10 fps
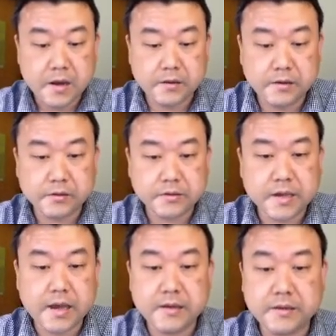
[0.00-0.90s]
it'll
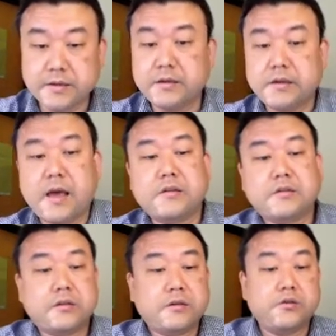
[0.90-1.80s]
say the
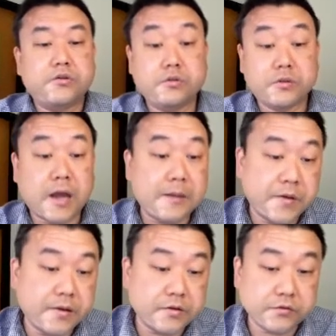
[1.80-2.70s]
answer you type
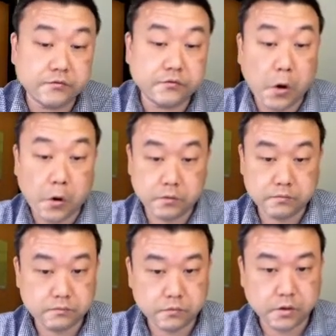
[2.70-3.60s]
in is wrong,
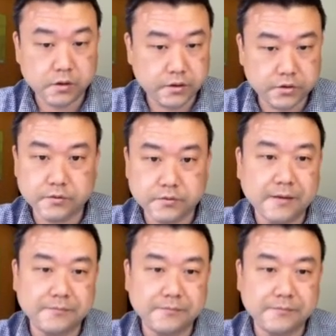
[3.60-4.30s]
or it should, yeah,